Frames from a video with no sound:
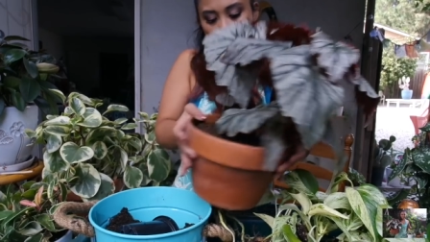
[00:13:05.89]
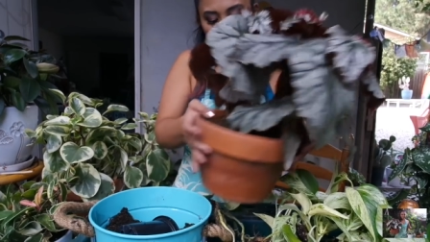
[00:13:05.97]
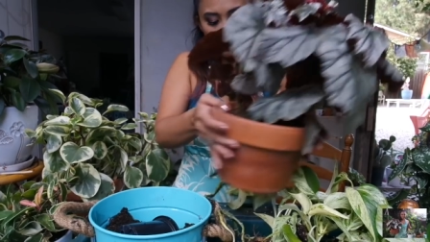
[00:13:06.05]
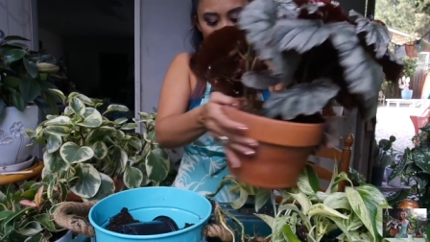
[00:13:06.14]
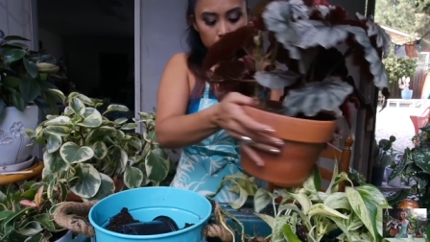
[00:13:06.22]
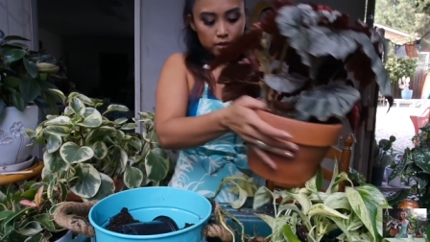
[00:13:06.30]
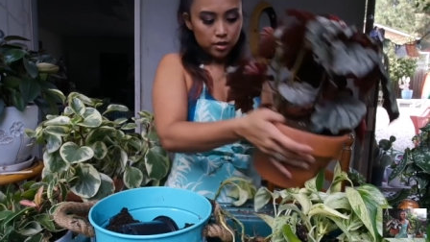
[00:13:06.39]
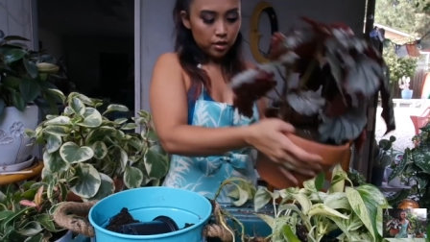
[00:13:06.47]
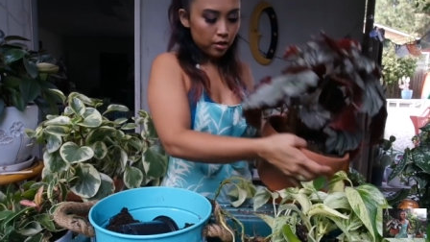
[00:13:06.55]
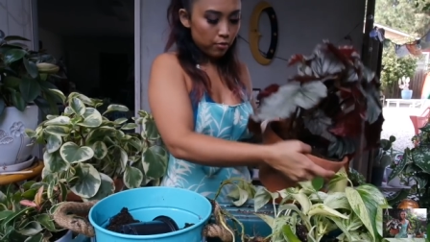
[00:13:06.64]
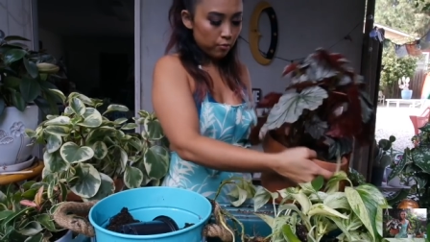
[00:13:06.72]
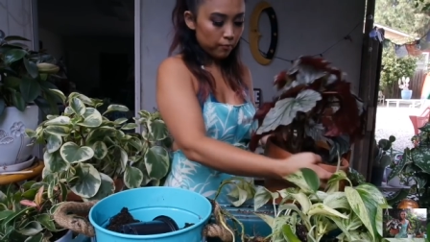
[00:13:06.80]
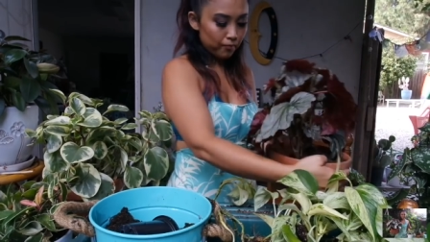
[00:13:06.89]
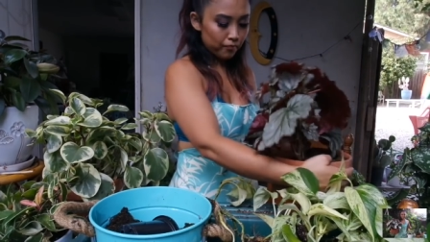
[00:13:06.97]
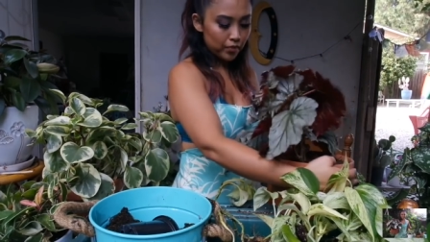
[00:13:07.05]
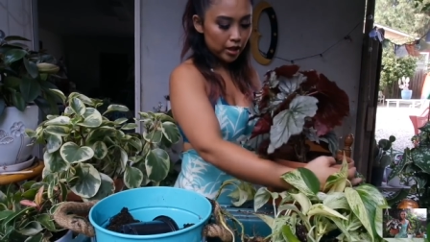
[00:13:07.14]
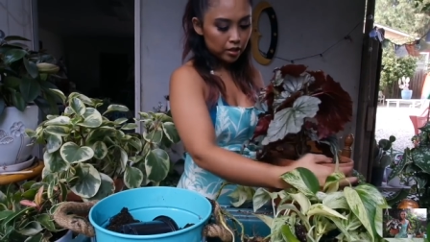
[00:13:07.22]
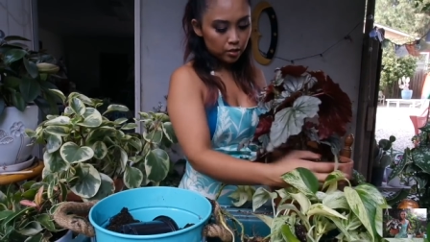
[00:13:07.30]
I'll see her
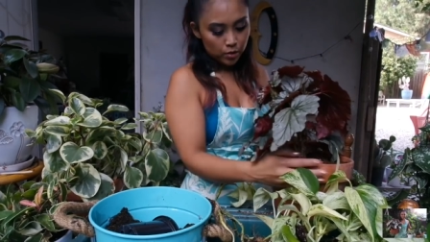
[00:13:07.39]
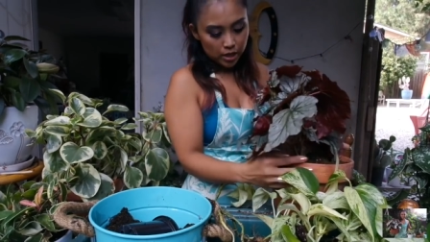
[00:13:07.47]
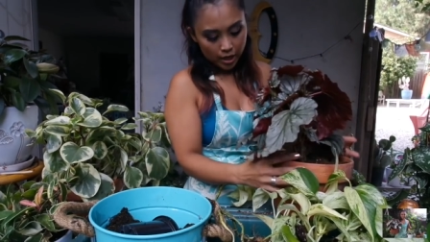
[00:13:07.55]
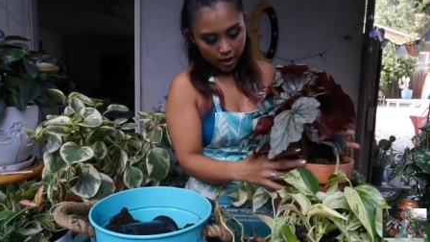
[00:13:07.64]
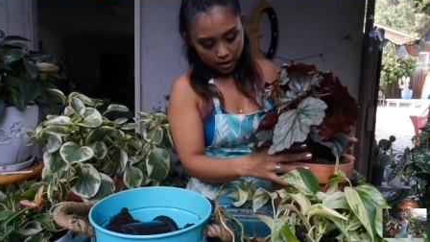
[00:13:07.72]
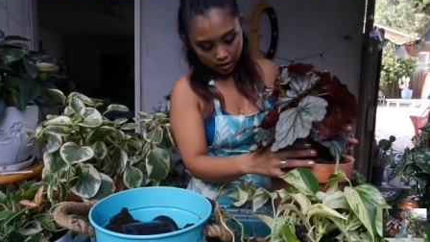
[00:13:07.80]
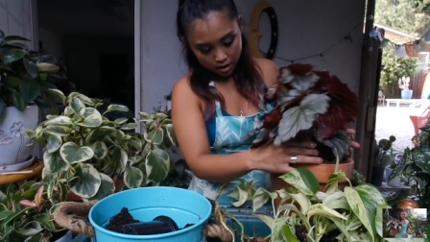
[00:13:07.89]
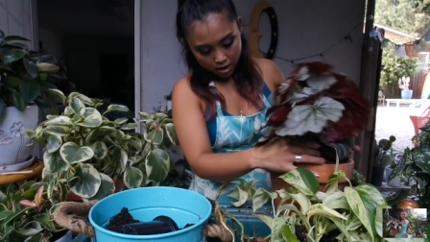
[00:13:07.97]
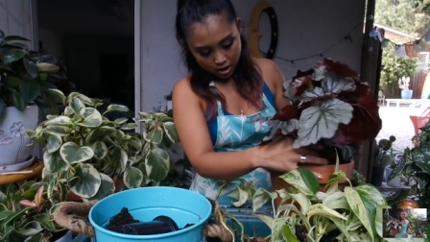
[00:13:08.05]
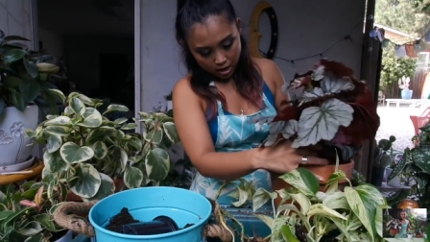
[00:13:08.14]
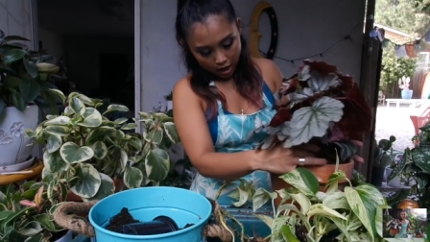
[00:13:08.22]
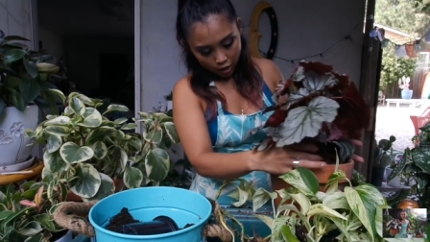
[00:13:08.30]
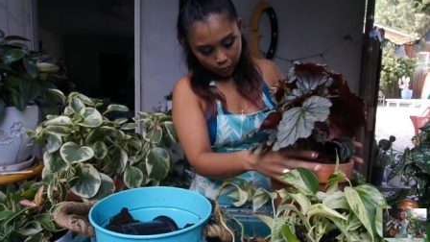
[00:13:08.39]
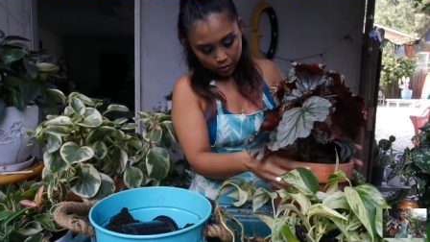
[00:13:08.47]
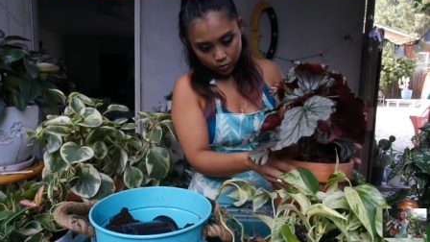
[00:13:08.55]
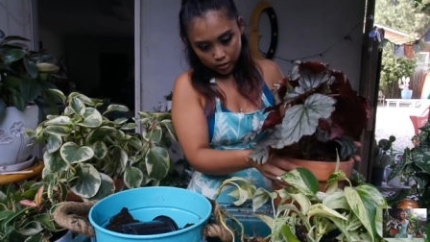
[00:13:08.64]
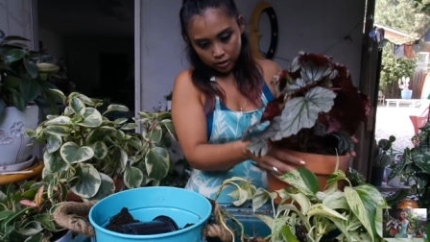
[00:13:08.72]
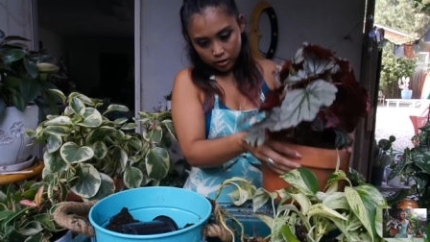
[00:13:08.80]
next weekend. I'll be
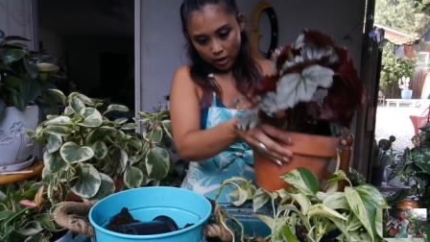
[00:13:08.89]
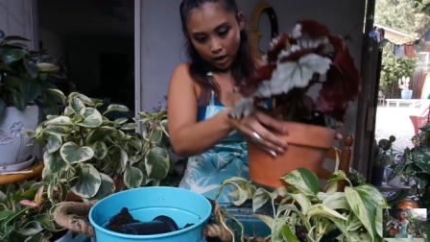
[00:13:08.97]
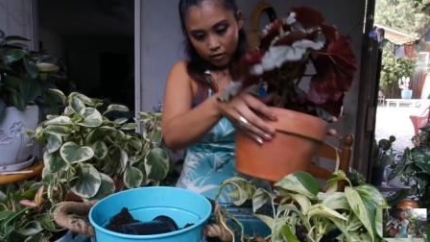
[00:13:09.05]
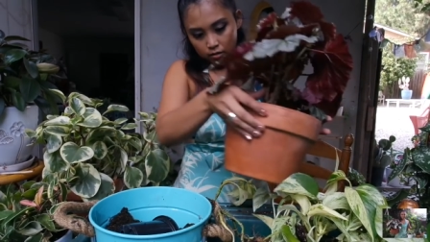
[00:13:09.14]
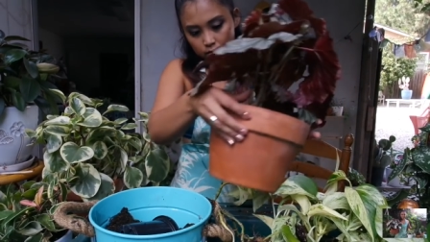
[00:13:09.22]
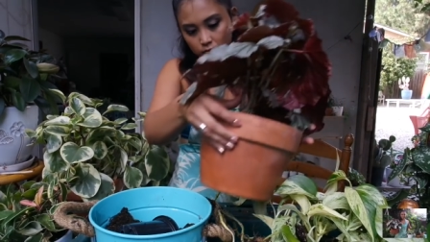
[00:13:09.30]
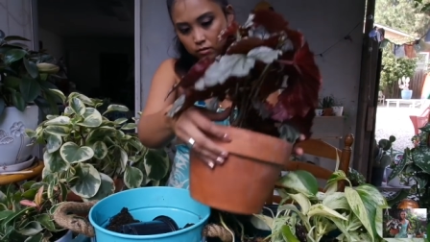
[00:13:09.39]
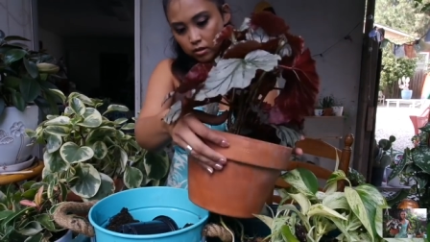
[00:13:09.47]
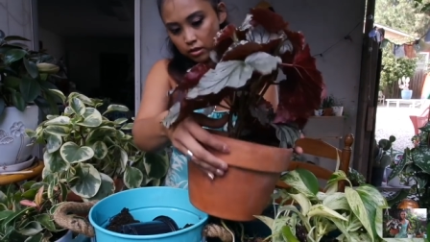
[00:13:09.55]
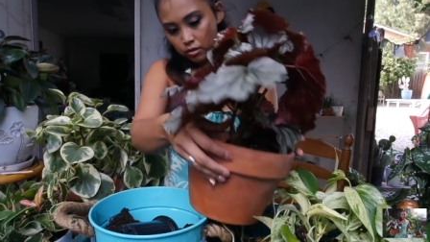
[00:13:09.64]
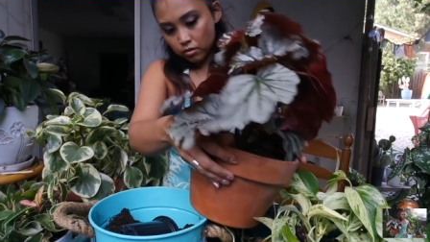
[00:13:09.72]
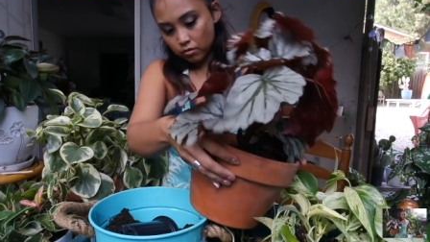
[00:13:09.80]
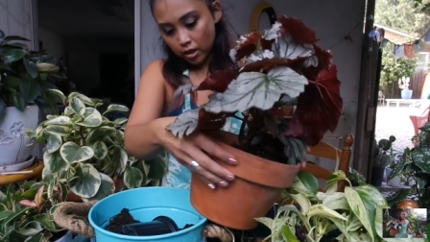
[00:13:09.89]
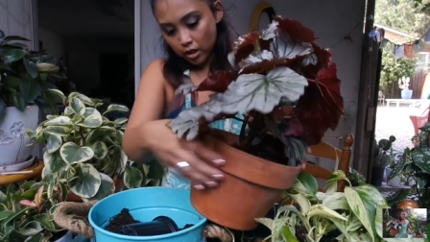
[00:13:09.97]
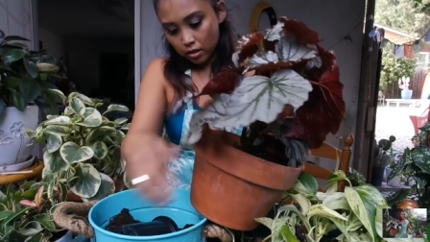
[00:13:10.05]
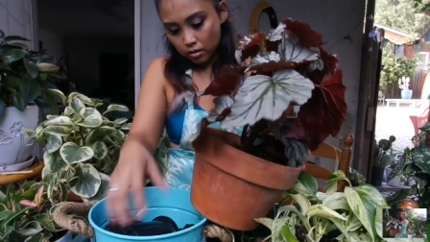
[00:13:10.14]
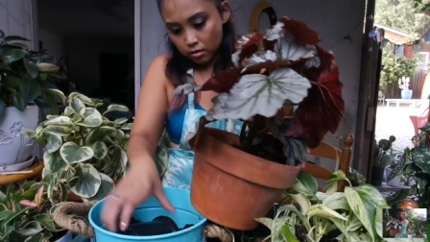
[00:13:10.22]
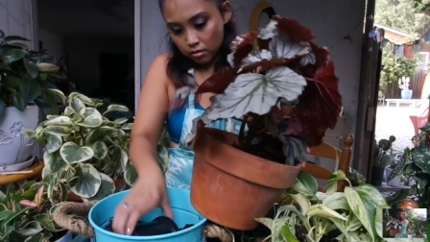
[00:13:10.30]
going to Arizona in 2
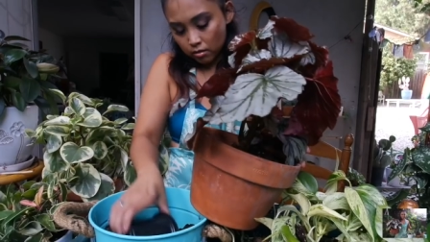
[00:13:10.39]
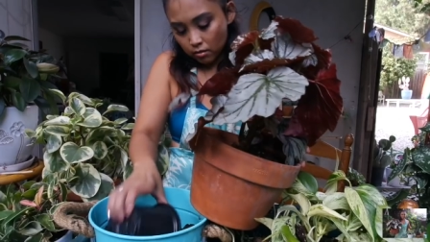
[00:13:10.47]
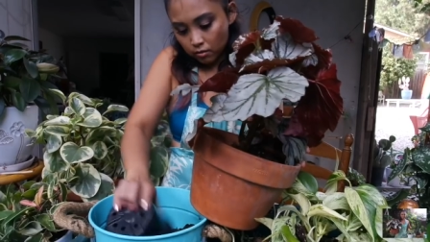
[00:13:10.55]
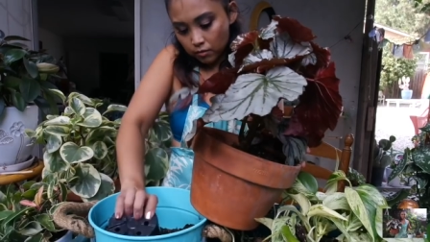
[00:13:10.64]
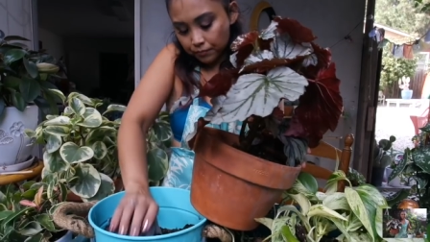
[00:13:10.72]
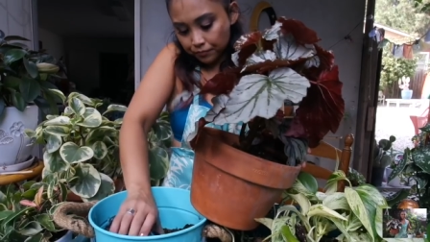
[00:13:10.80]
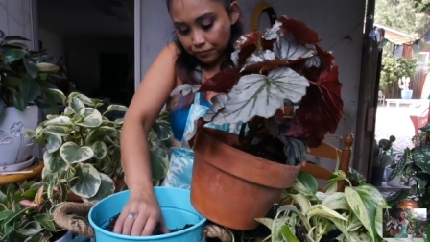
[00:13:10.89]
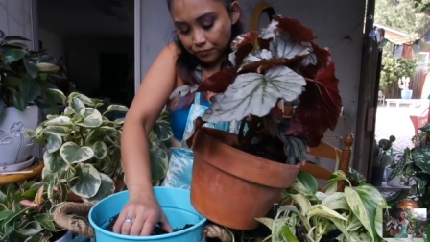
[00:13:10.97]
days, so